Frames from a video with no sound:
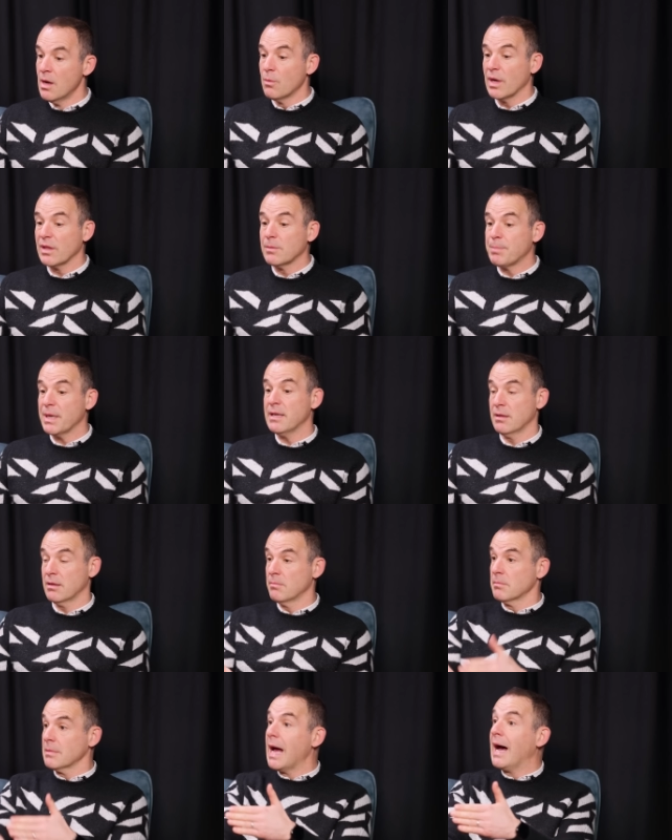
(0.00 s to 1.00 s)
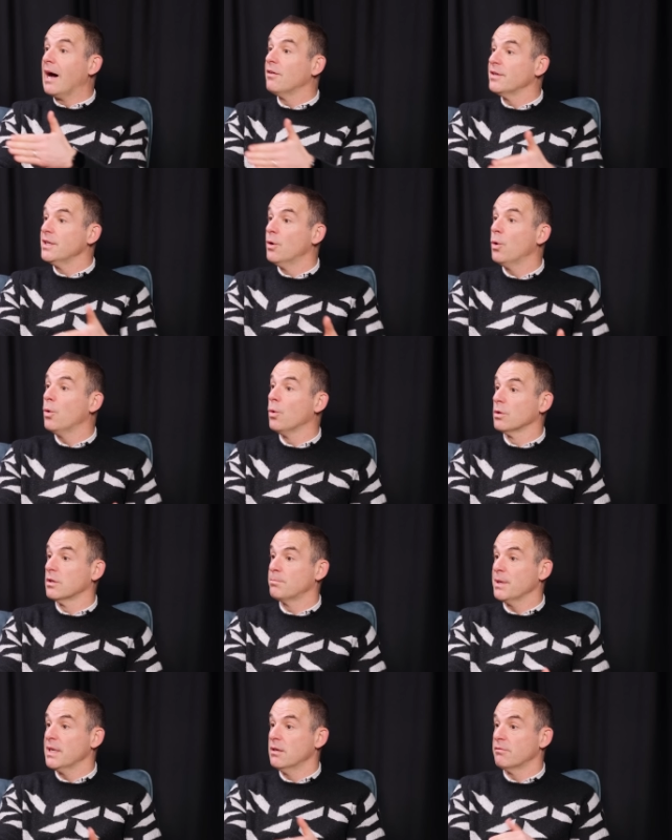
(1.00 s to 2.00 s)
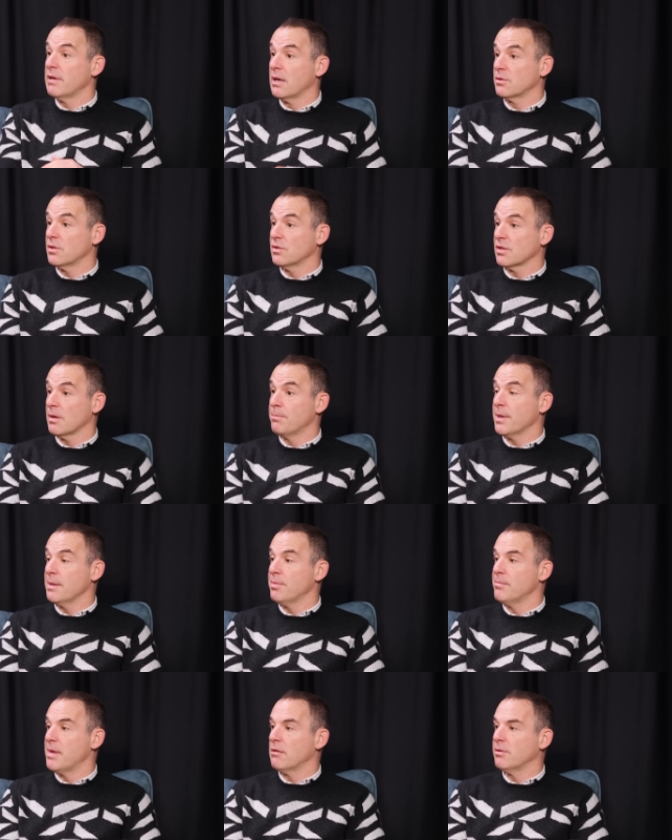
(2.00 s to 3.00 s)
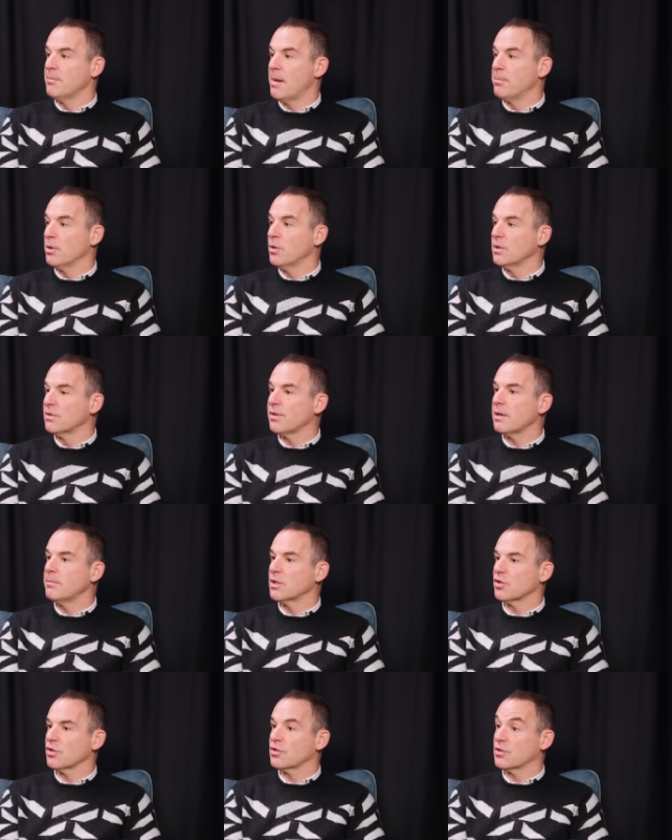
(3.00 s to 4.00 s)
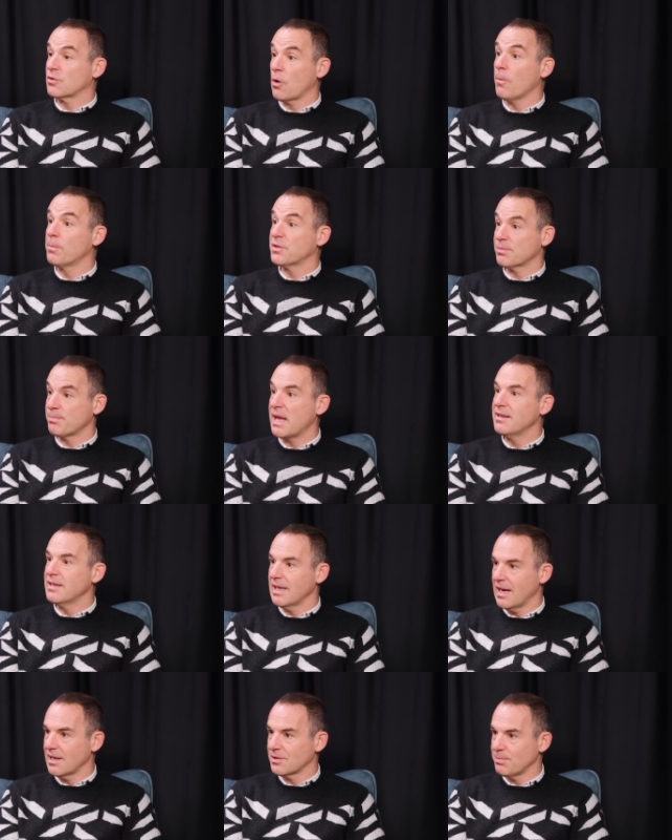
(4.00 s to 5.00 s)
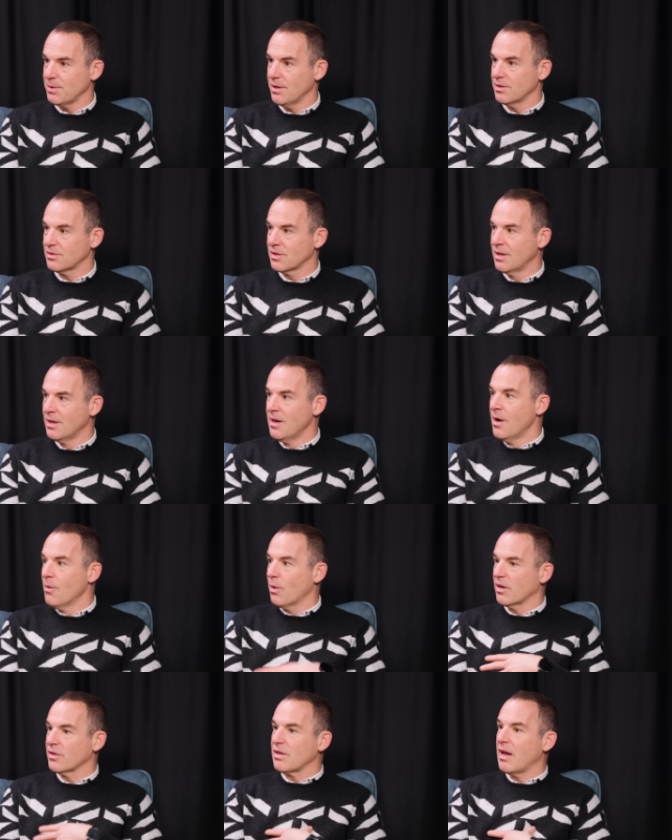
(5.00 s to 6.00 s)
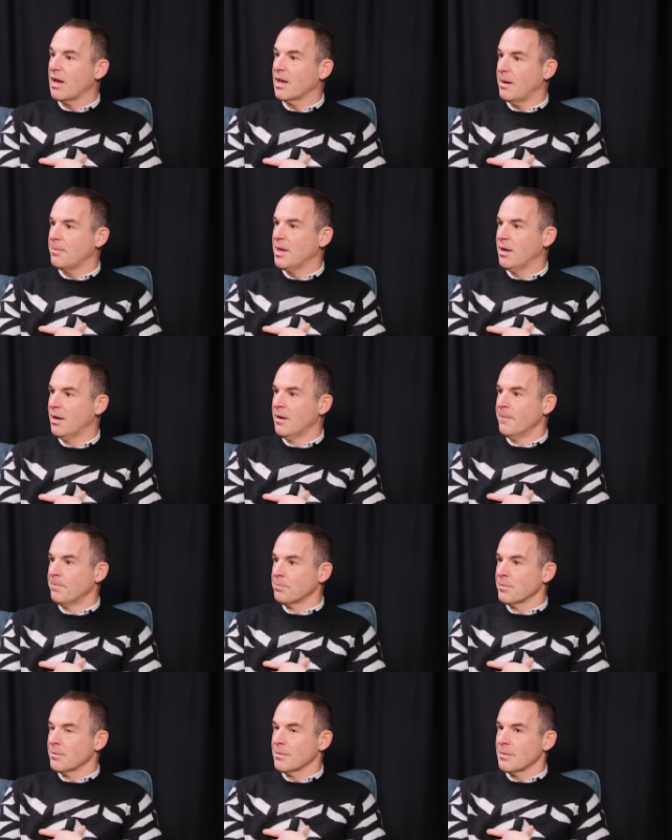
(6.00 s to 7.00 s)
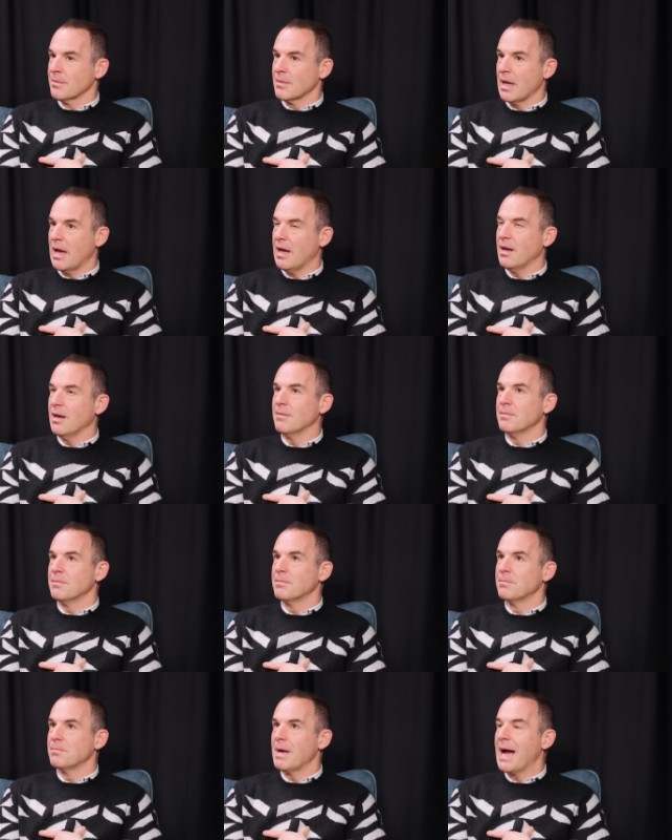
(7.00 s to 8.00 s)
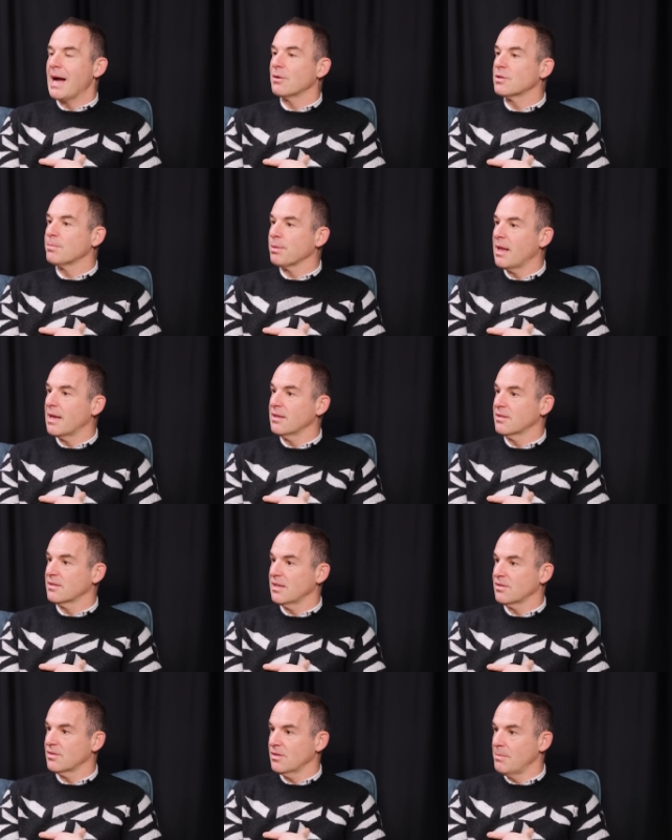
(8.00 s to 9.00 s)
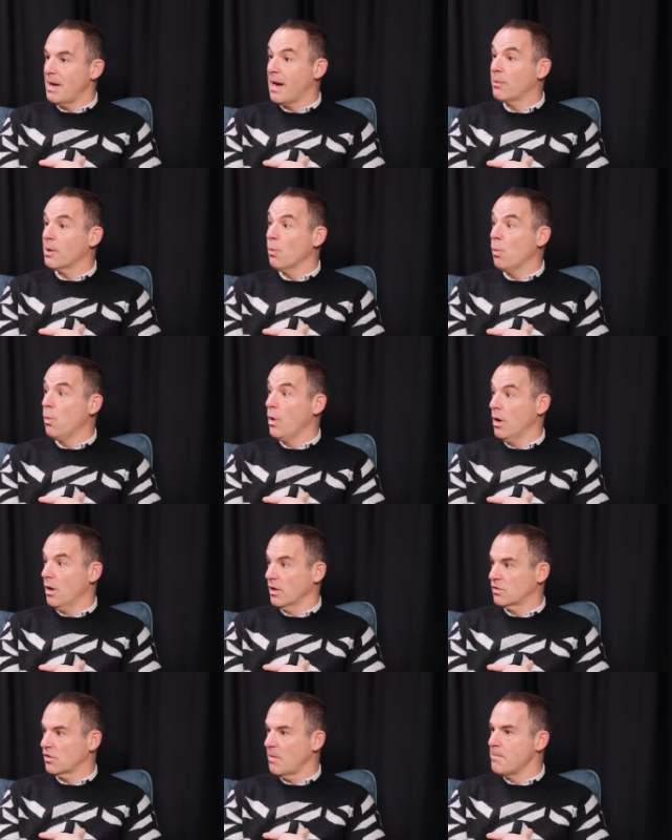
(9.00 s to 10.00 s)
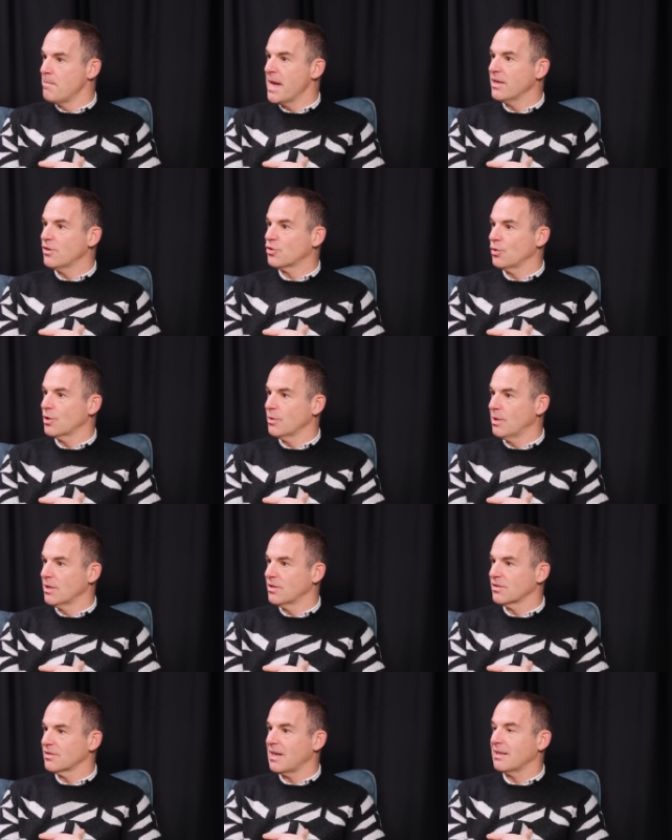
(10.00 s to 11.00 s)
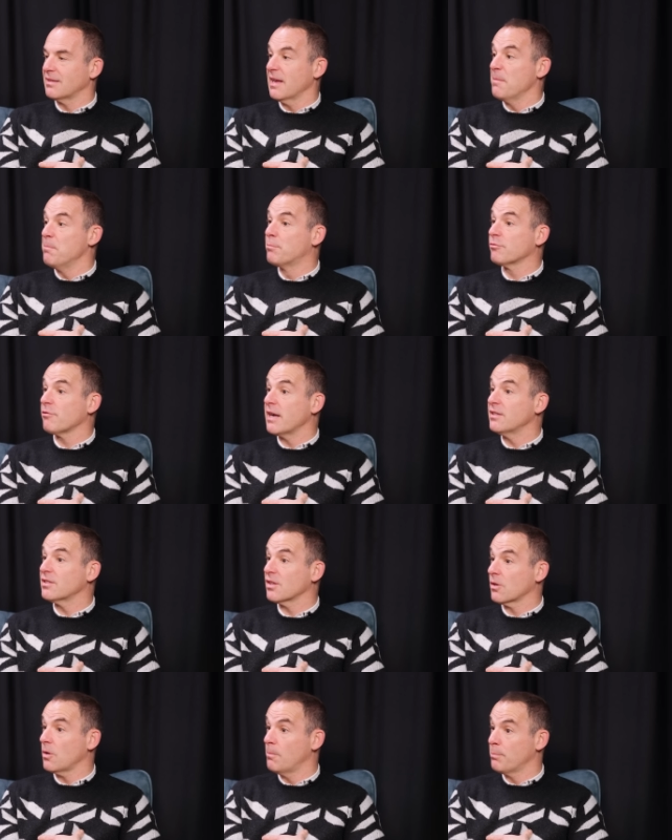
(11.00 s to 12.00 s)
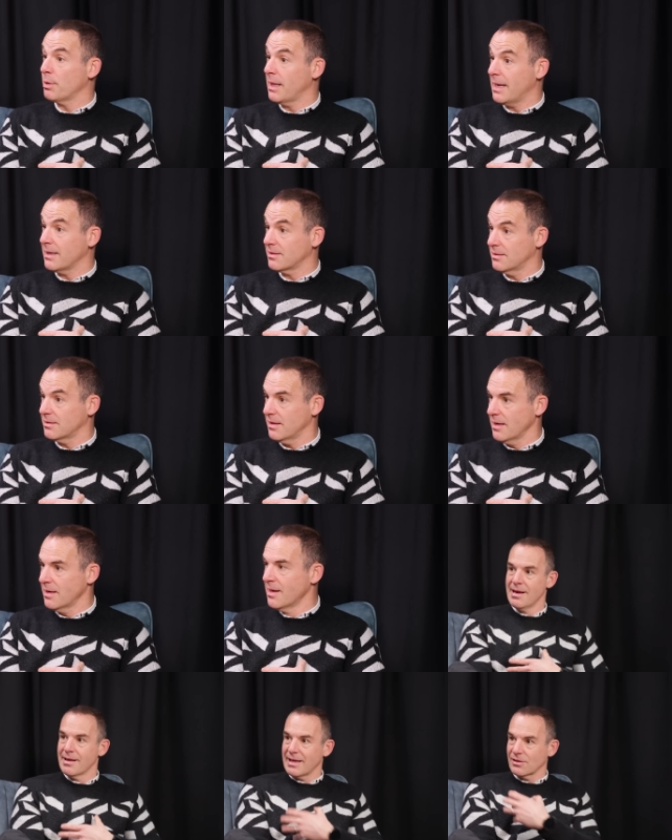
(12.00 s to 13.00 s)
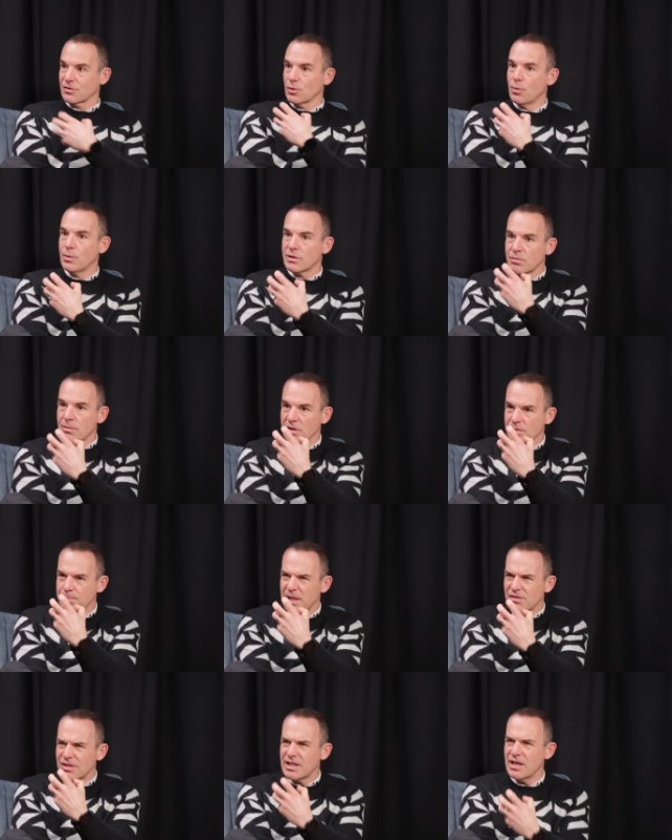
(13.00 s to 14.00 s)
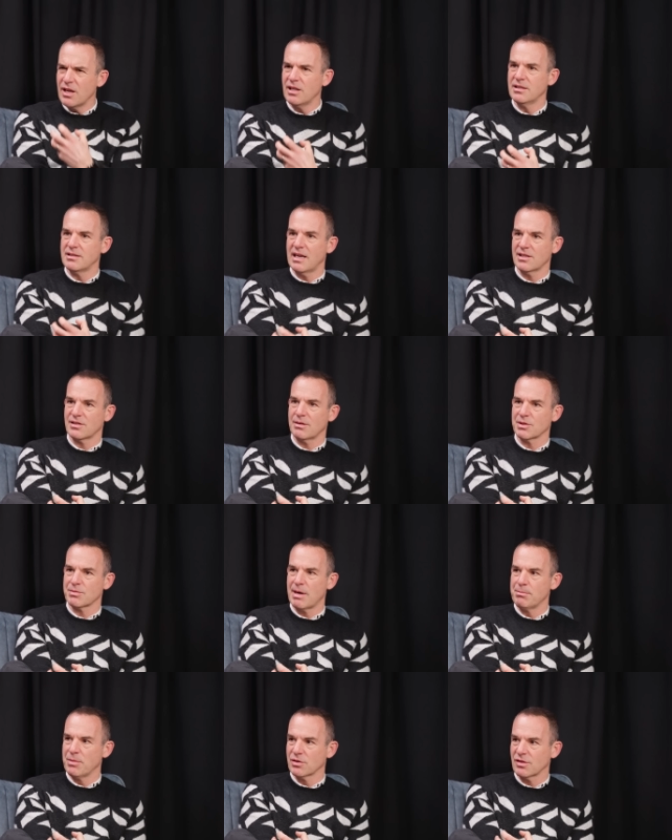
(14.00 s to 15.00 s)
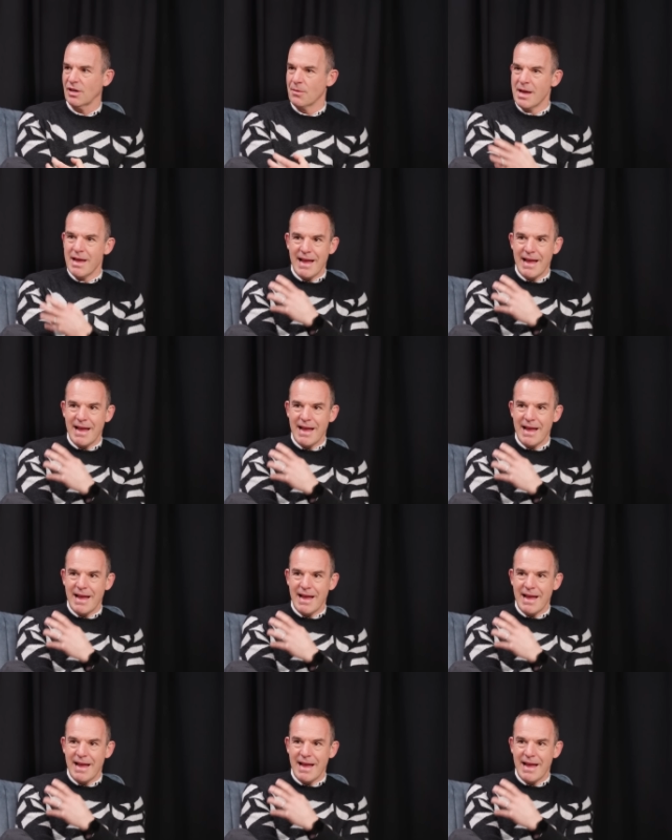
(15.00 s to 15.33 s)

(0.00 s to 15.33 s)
Well, there'd been Alvin Hall had been around, who some people may remember, who was very much a stop spending expert, whereas I am a uh, how to play the system, how it works. Make sure you understand it. Embrace the complexity. That's always, especially in the early days, that was my motto.